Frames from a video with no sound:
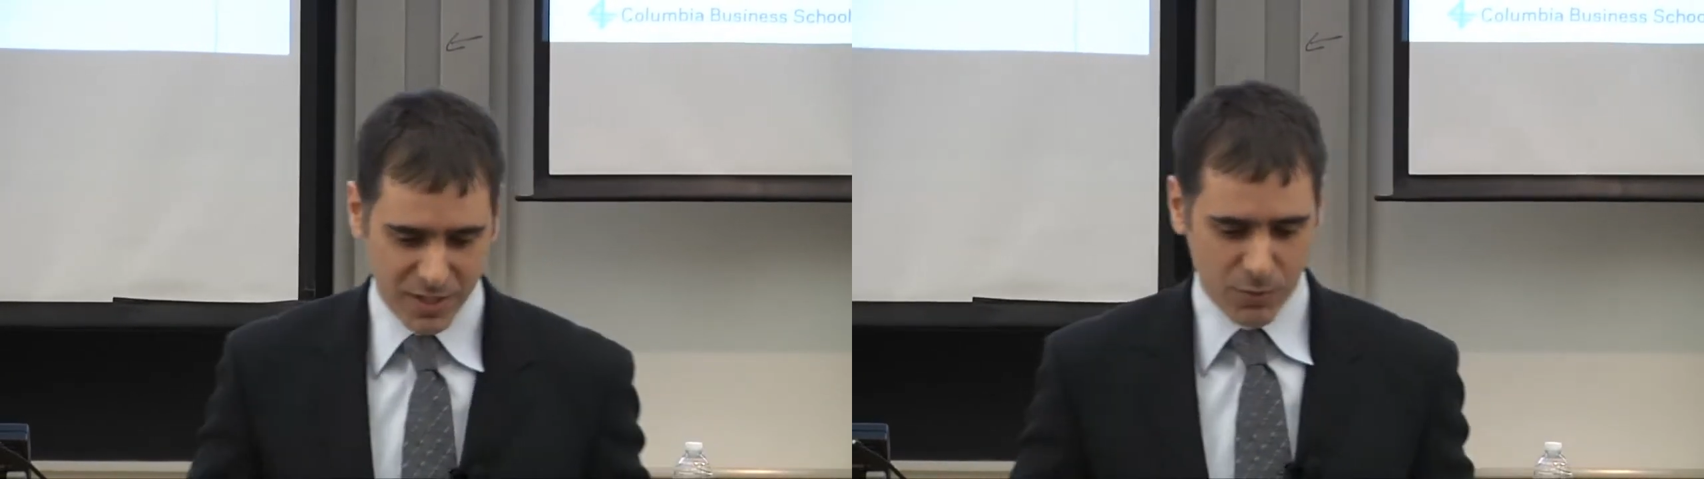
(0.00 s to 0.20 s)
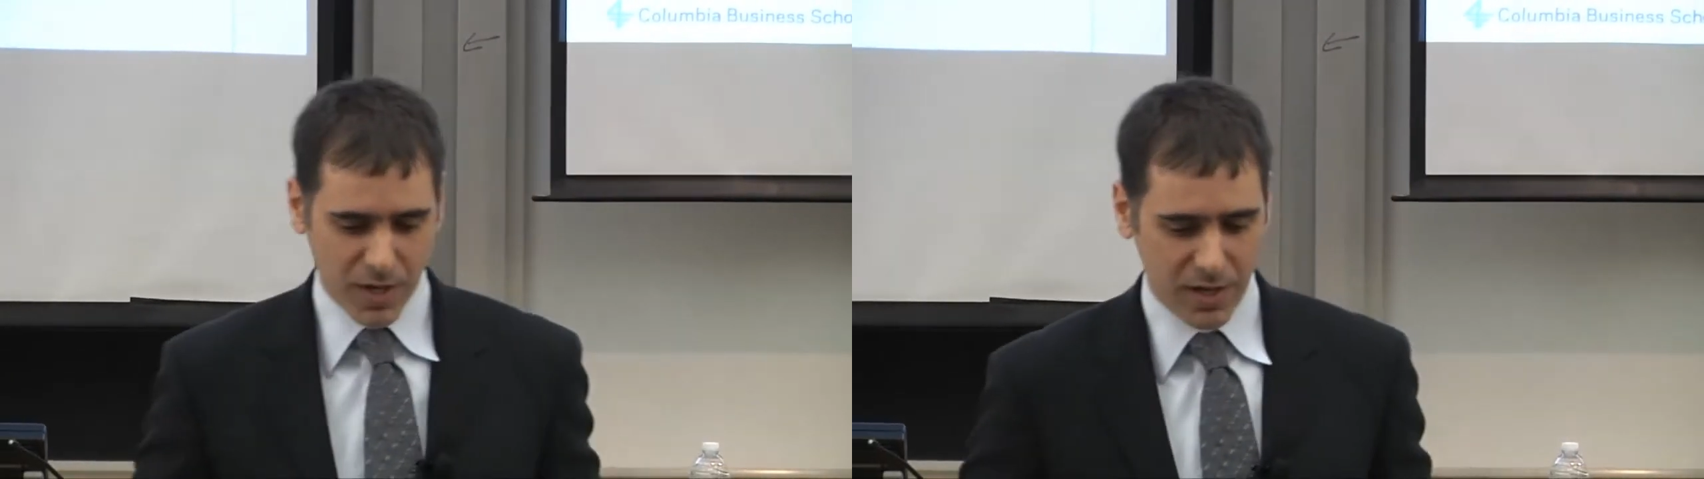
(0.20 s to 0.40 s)

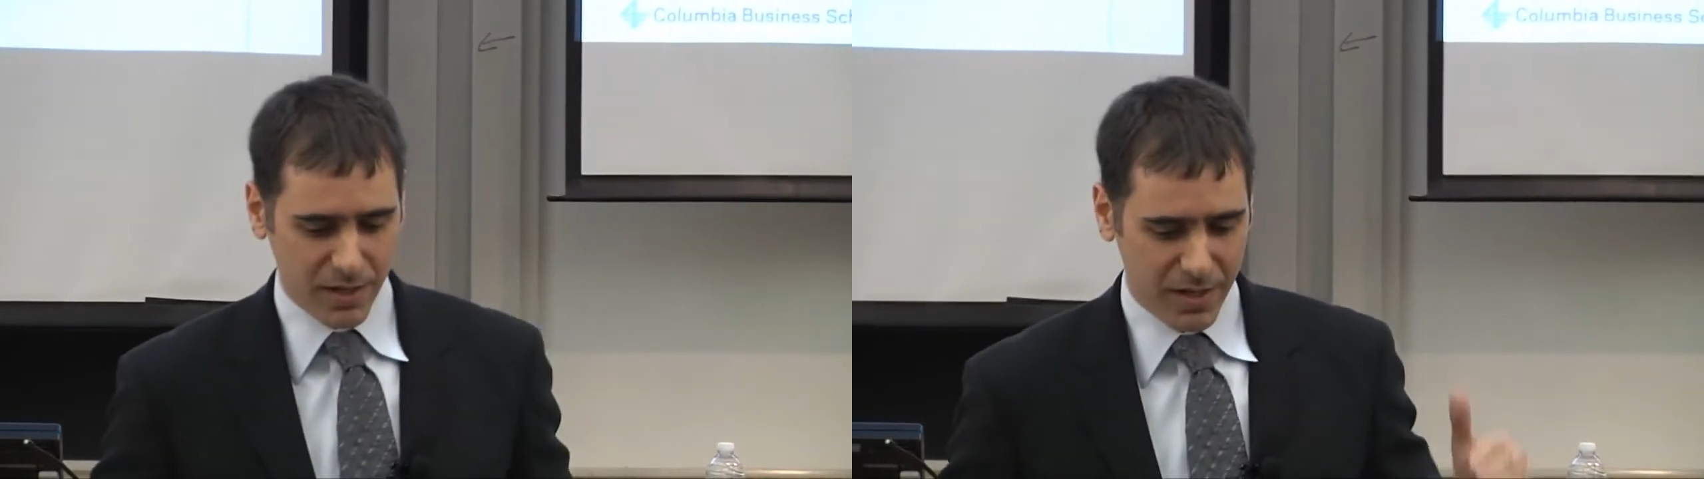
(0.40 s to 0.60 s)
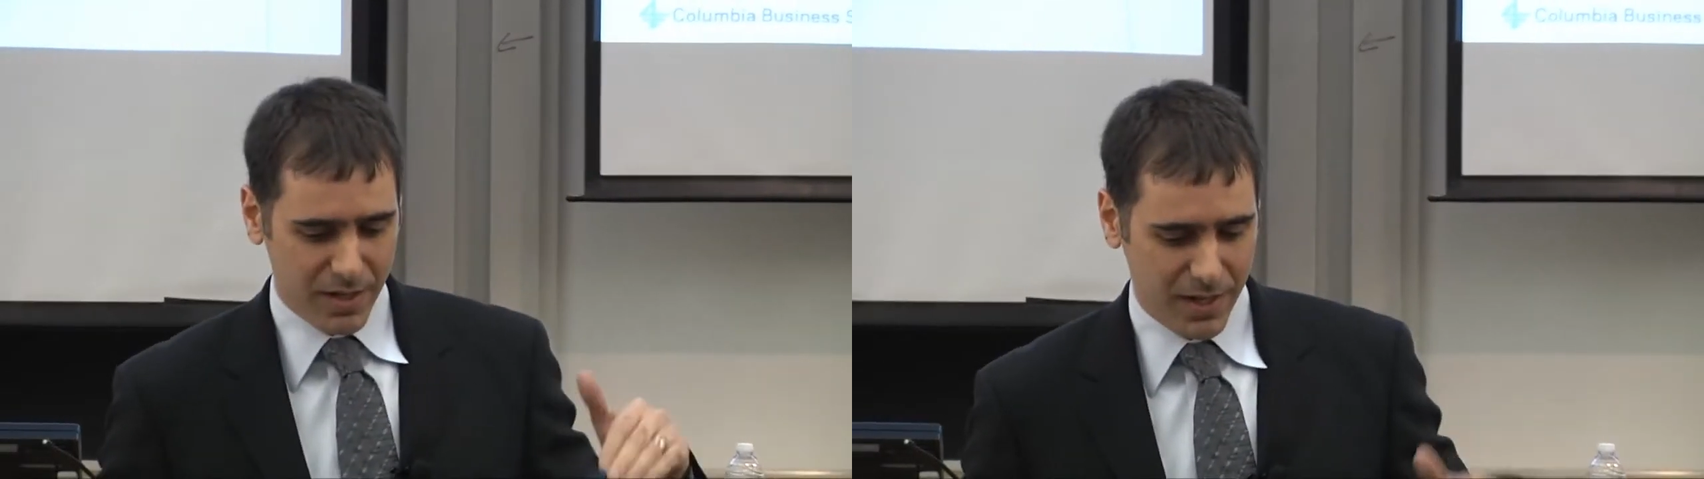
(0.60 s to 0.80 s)
as well.
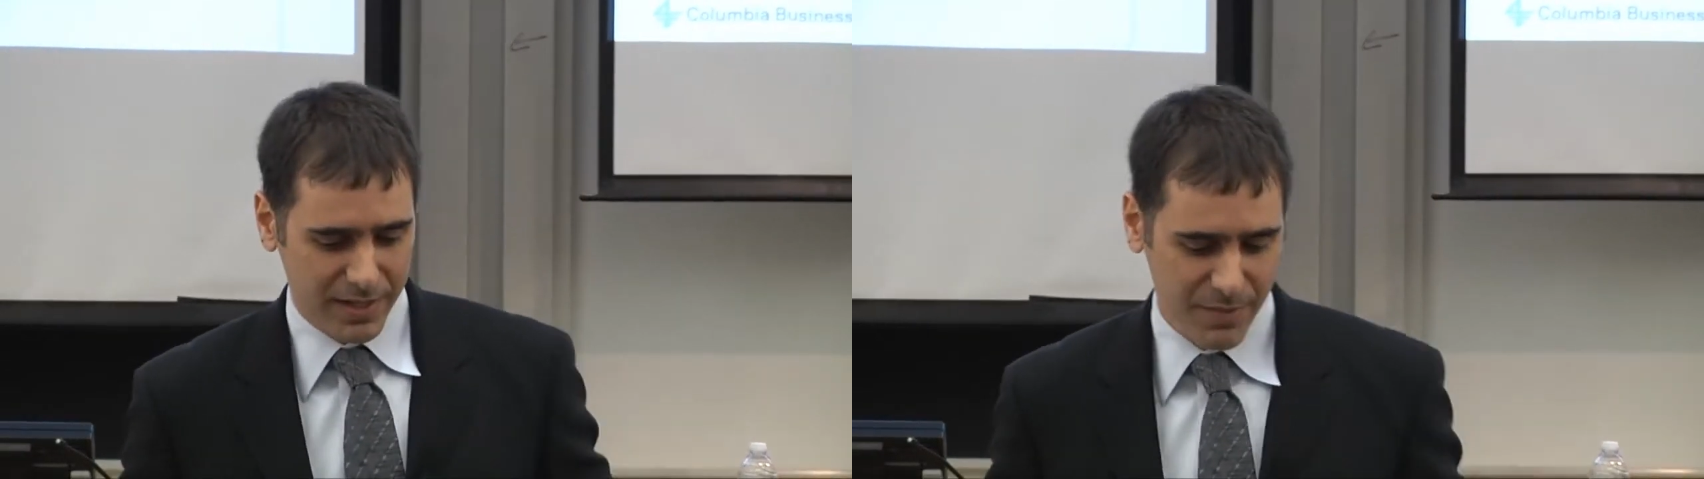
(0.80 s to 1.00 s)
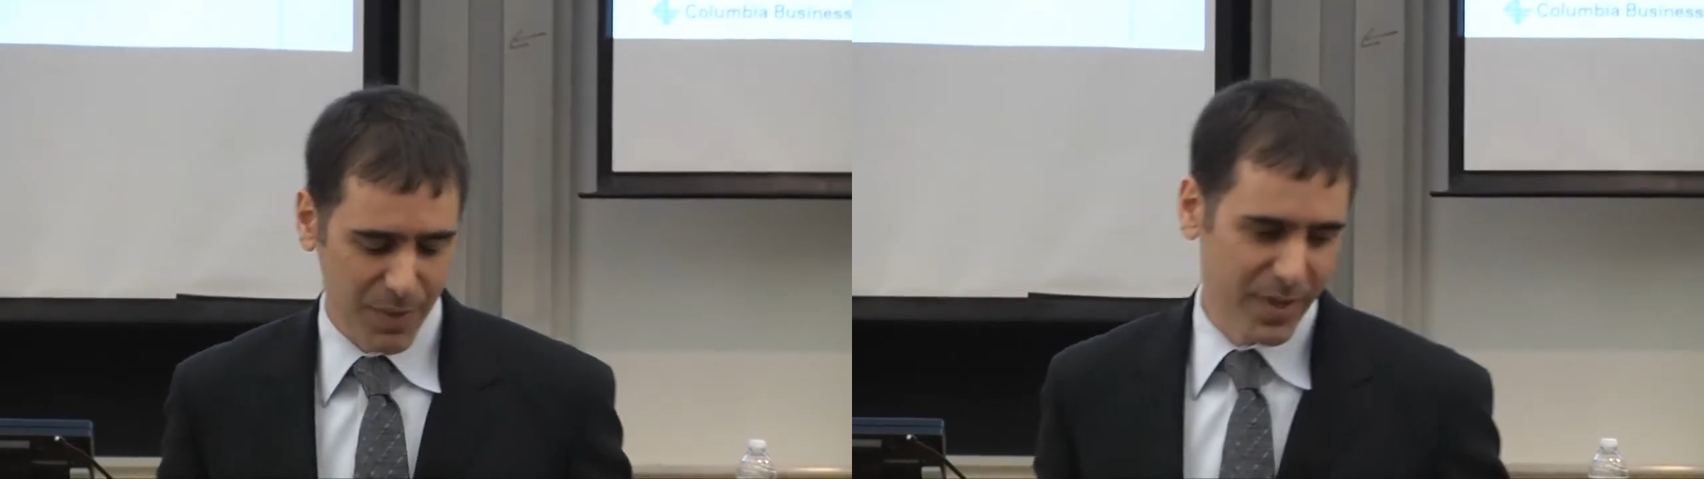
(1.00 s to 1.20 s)
I
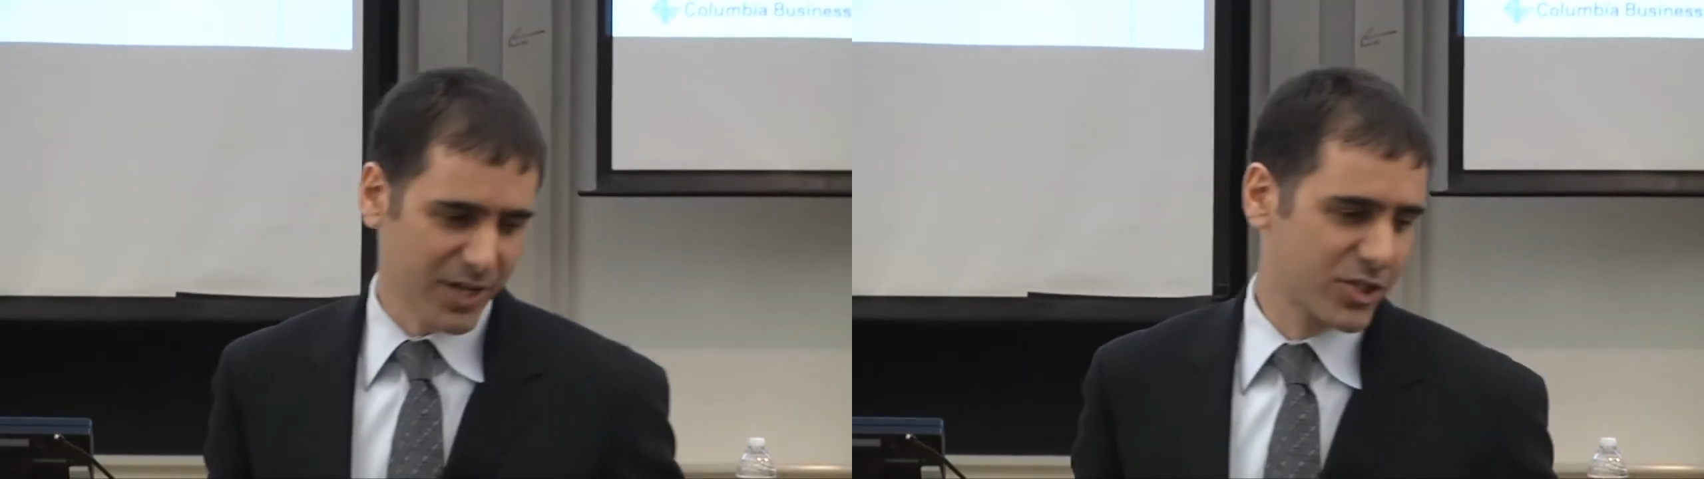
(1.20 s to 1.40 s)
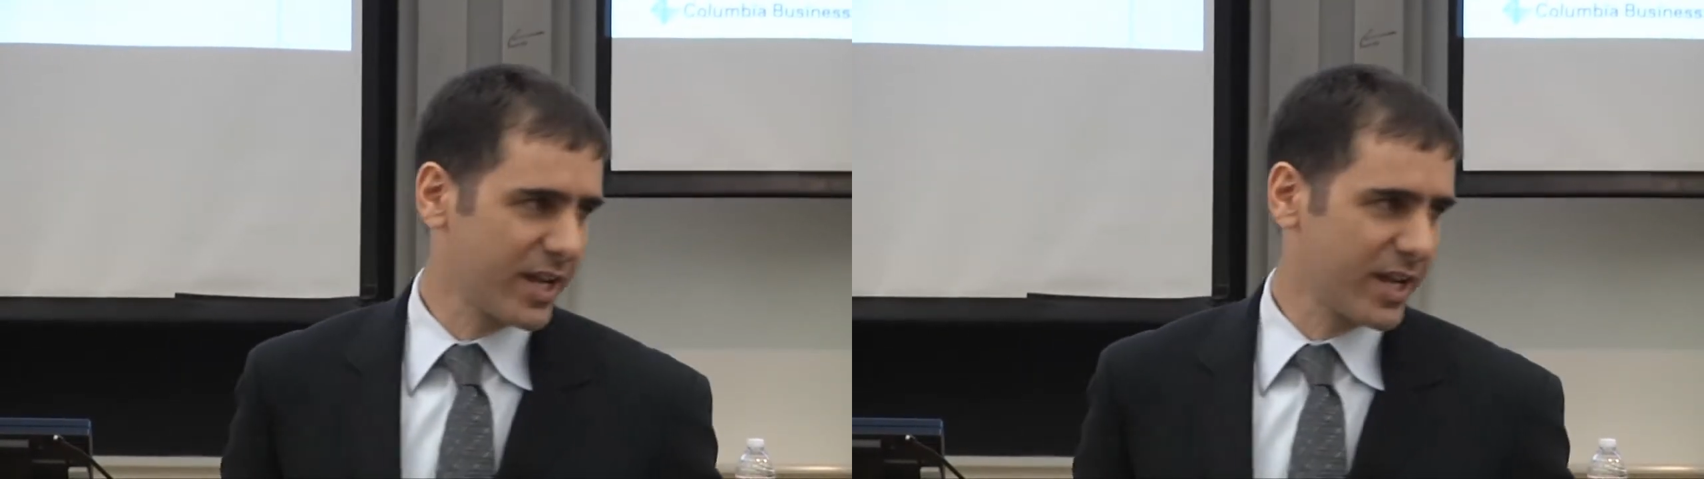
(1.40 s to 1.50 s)
did my PhD